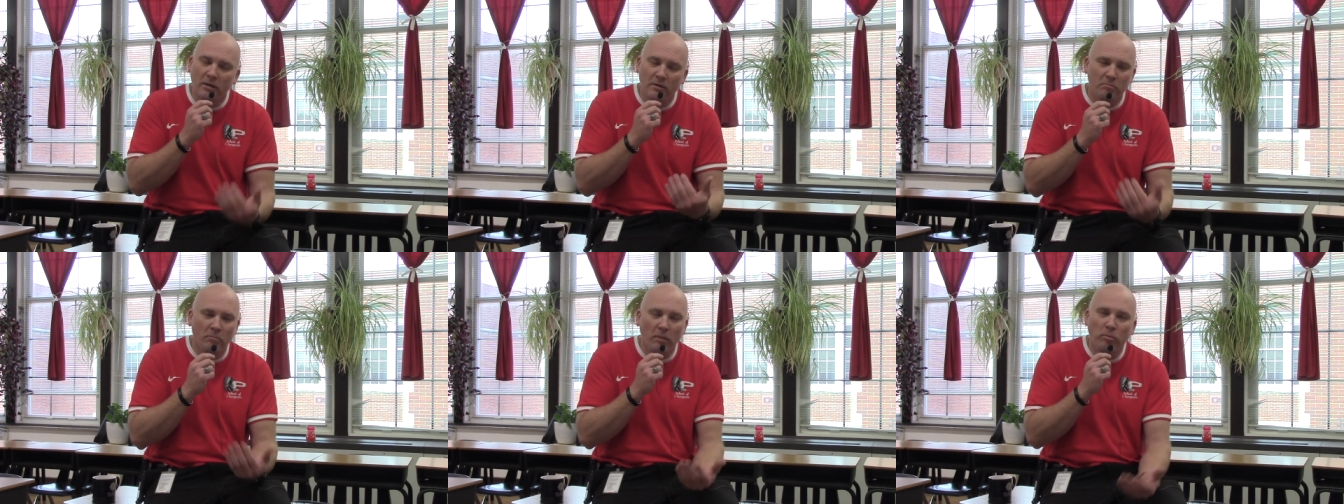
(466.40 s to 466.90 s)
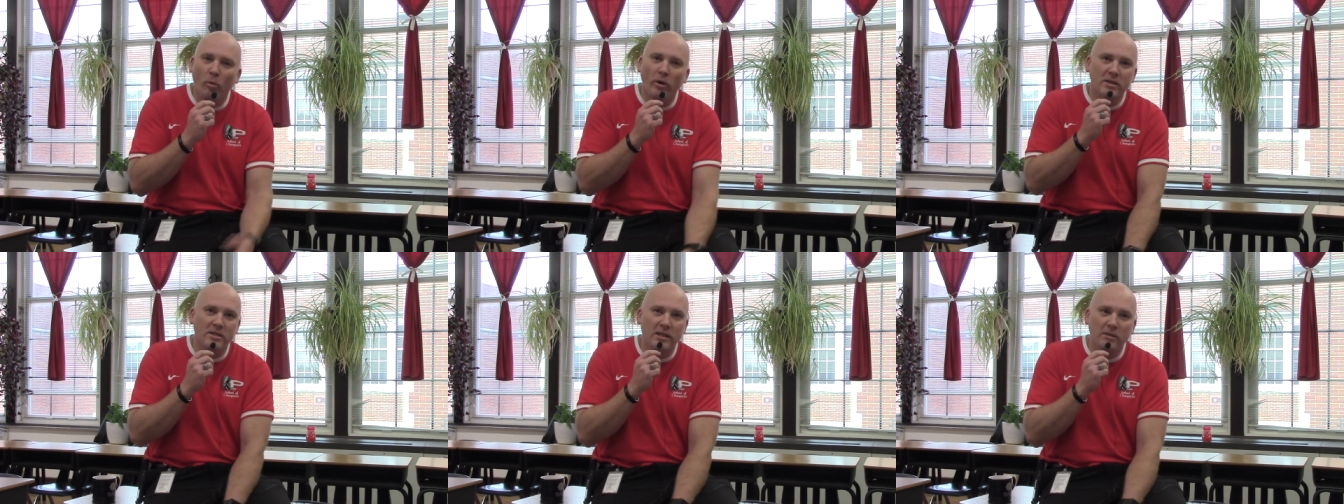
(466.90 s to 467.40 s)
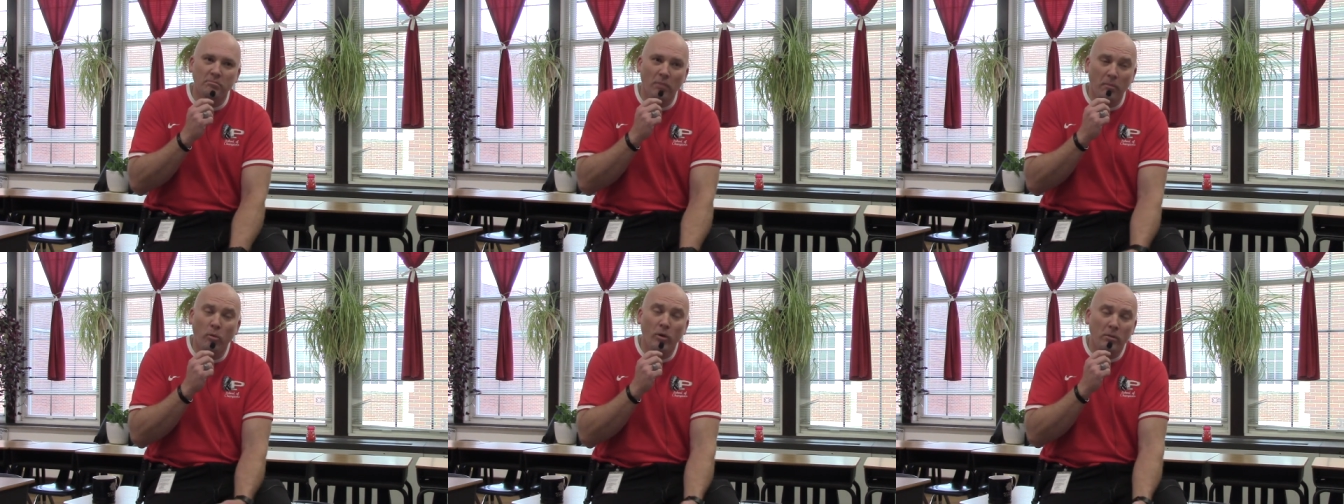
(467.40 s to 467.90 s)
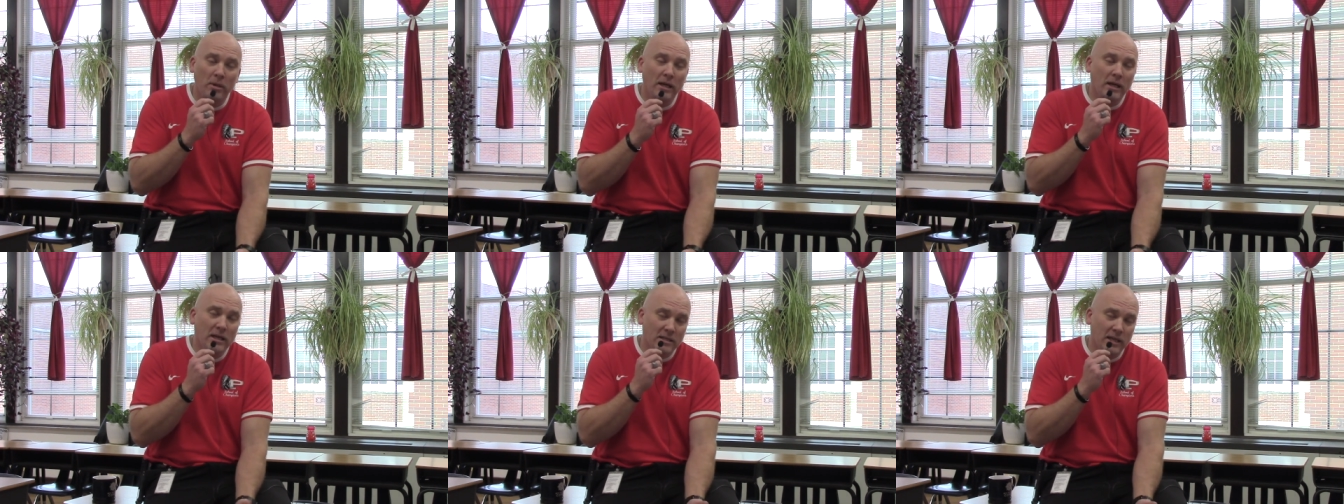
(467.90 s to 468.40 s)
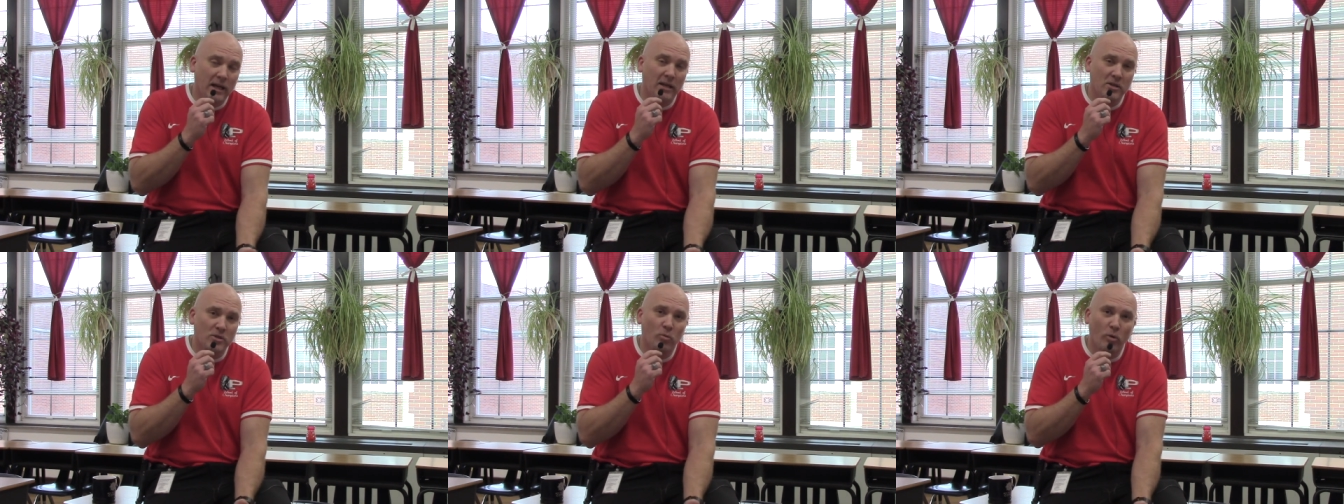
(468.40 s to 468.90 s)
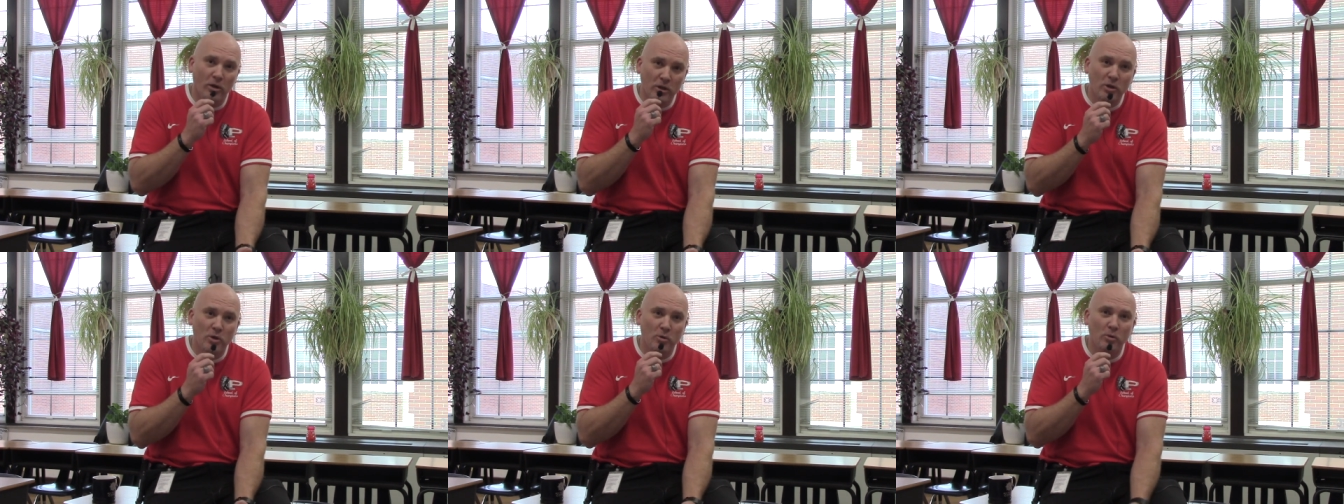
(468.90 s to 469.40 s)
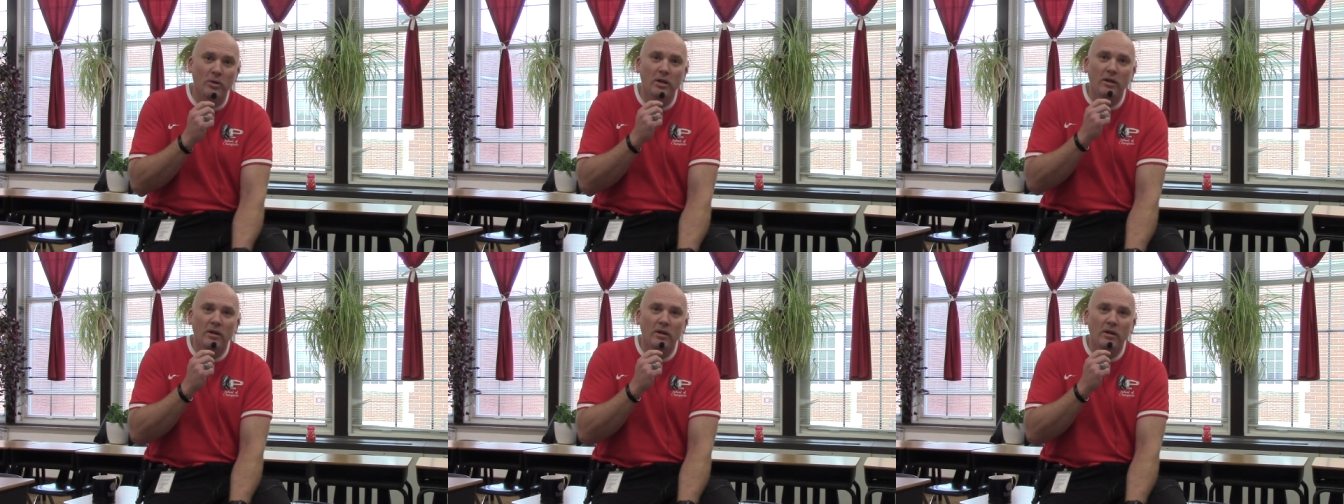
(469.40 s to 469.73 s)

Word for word: my point, my point being, is that I just want you